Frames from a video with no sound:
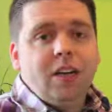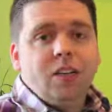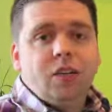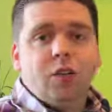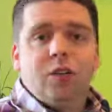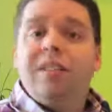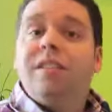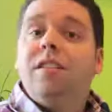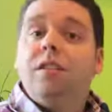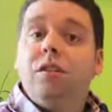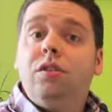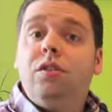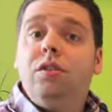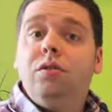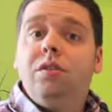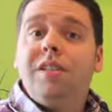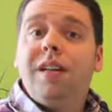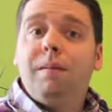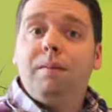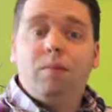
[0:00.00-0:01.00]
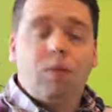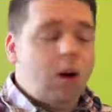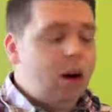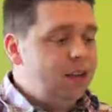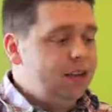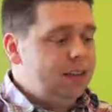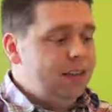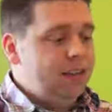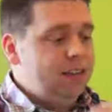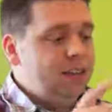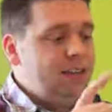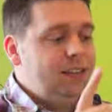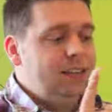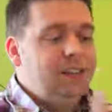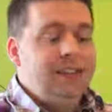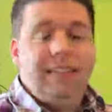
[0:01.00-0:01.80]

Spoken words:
So it's the two-step process.